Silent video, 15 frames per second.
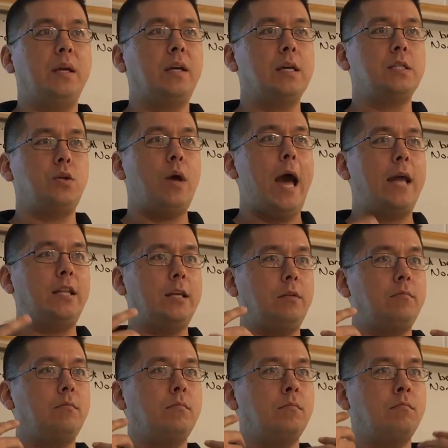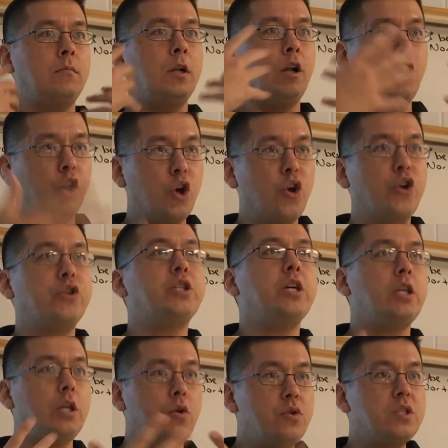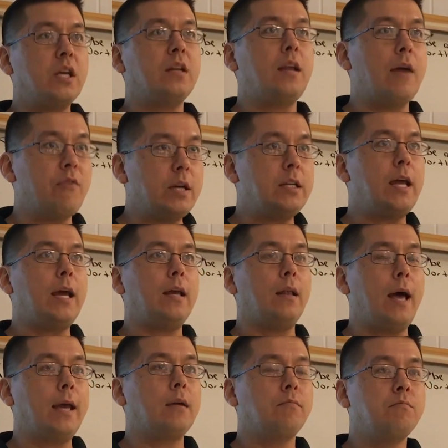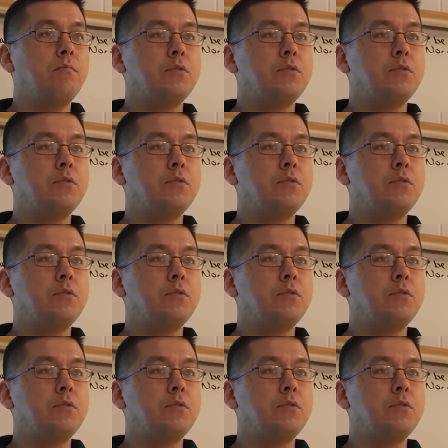because you had to learn to use it in everyday like